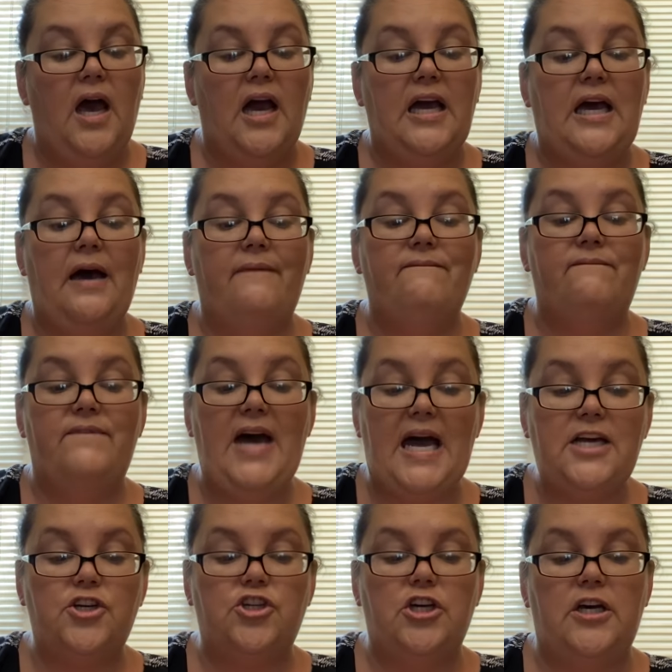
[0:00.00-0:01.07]

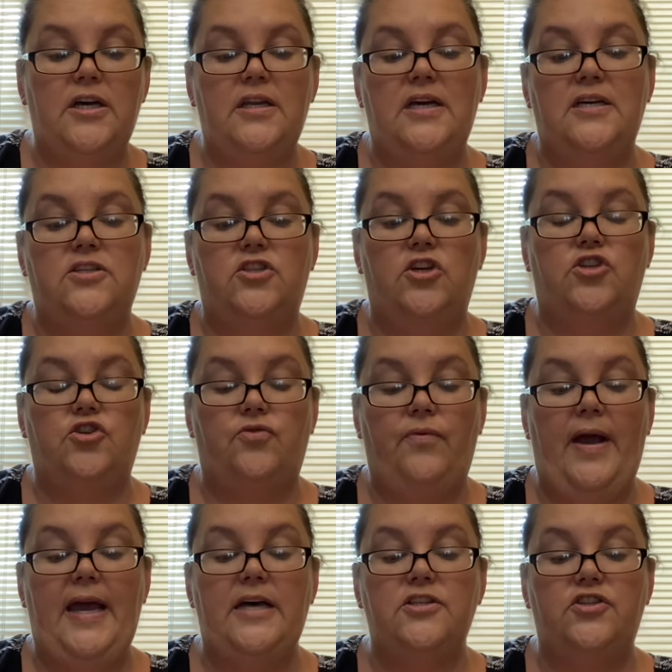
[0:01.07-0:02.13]
Convection is the
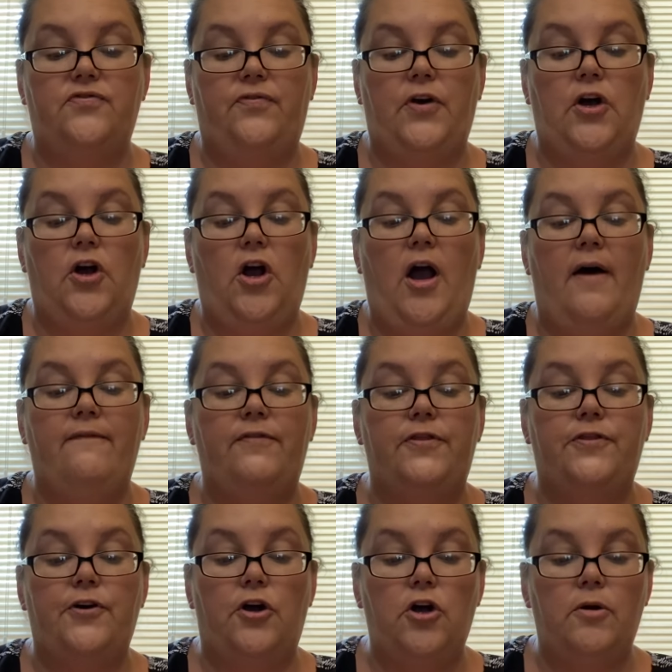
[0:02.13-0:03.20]
transfer of
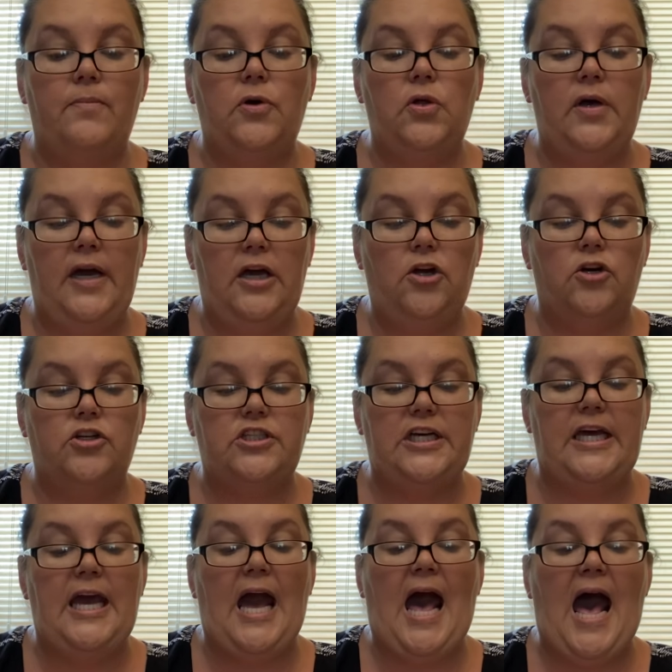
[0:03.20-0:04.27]
thermal
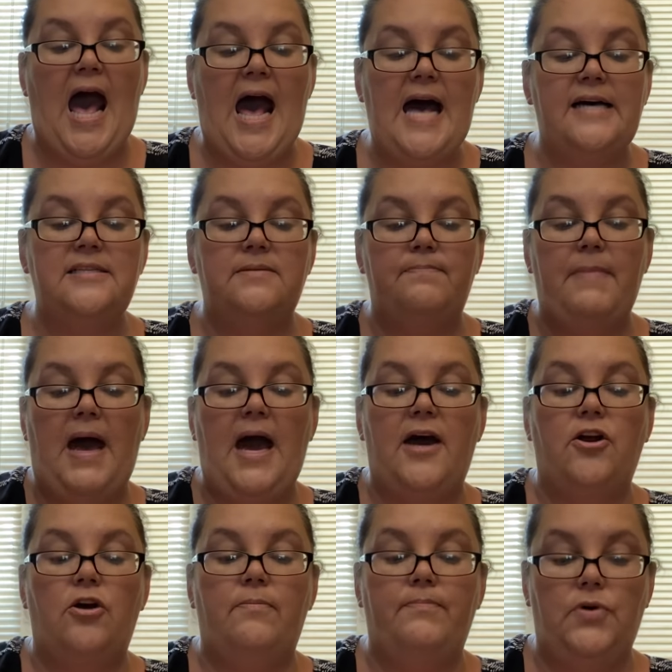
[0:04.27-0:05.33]
energy as
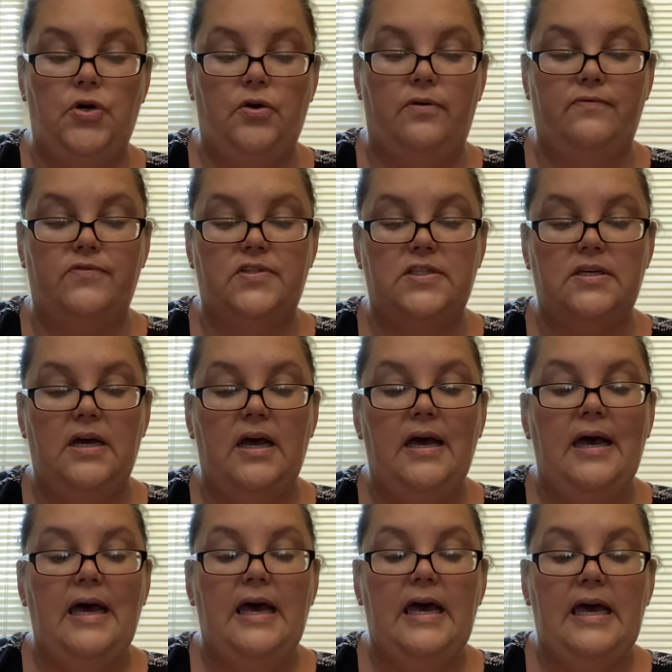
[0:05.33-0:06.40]
matter moves.
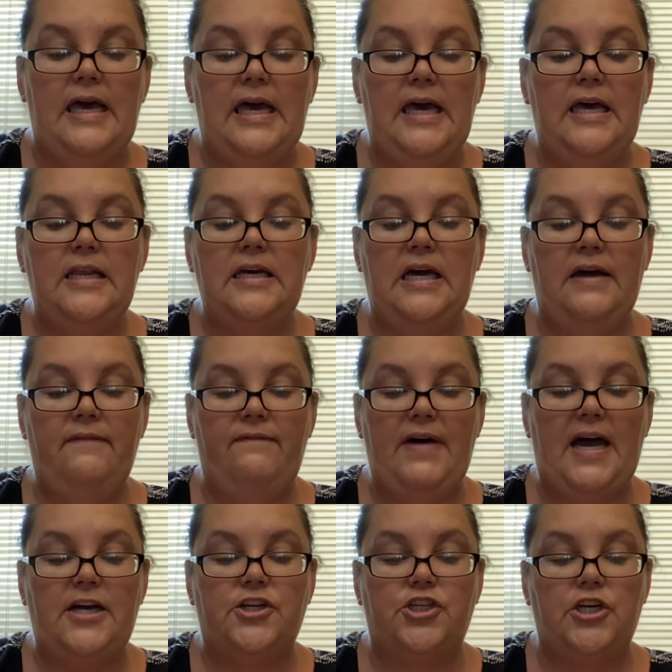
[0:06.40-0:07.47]
In
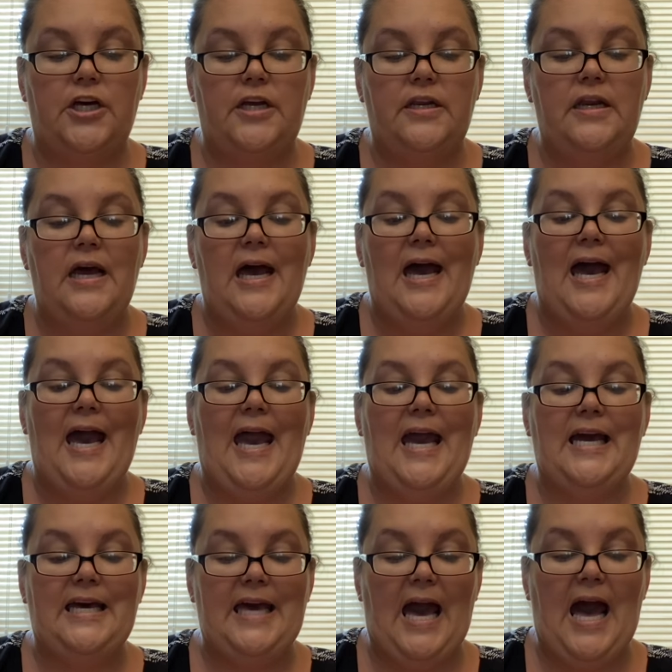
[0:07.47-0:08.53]
convection,
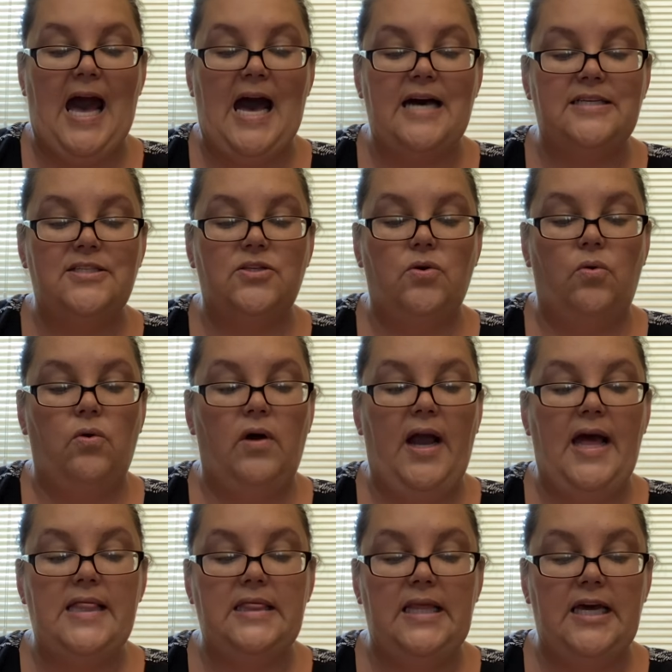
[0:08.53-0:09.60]
a gas or
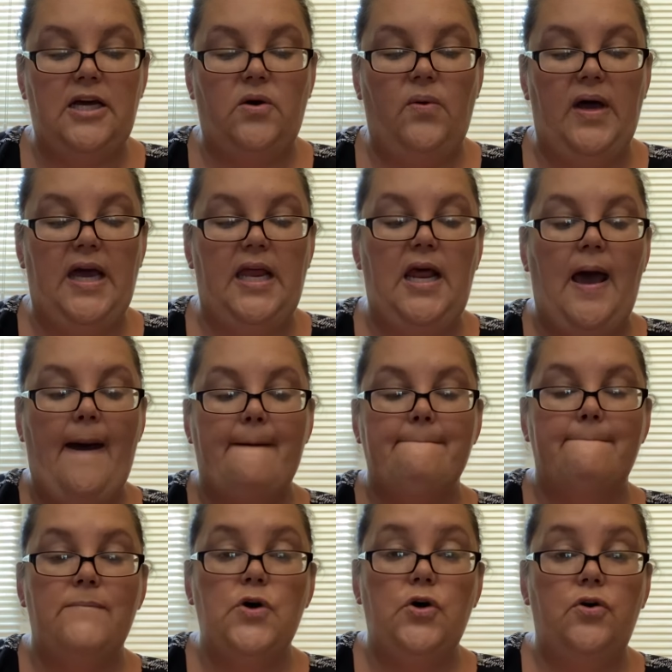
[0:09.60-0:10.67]
a liquid
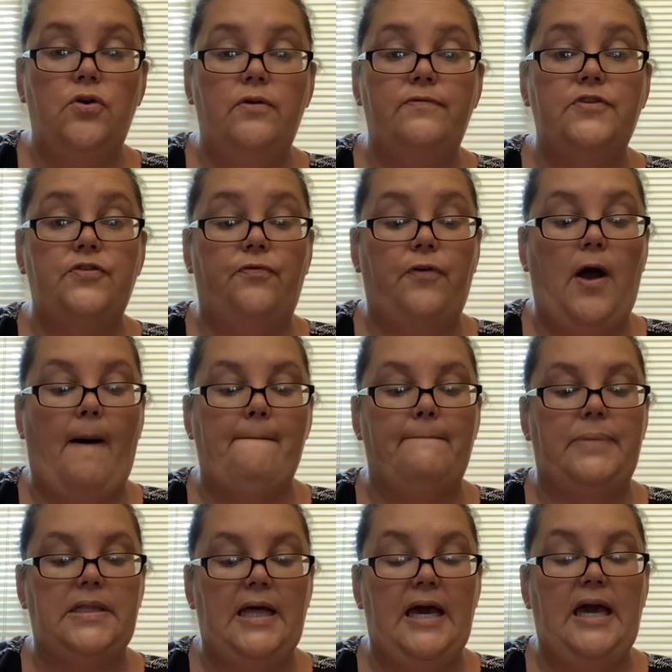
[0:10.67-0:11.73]
moves
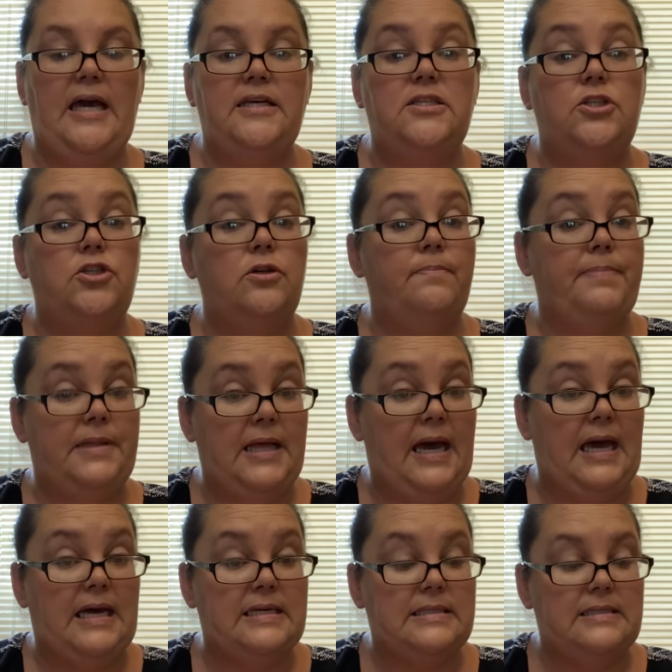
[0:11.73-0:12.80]
from place to
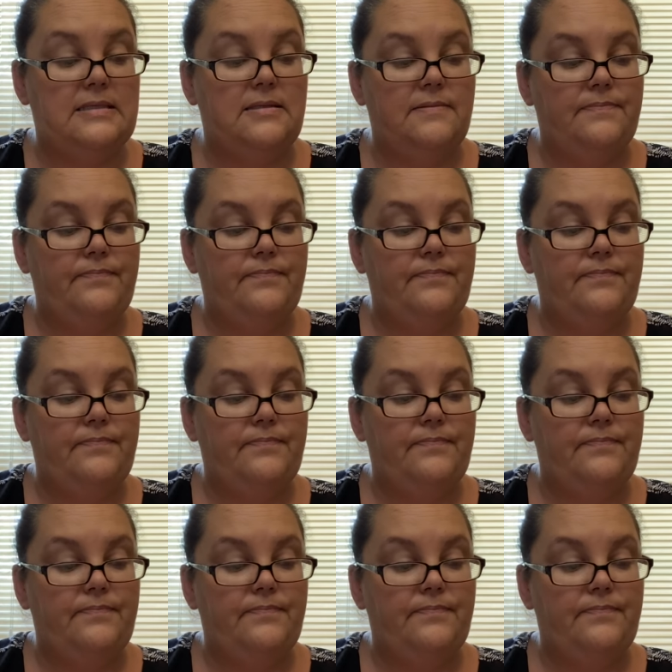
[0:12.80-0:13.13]
place.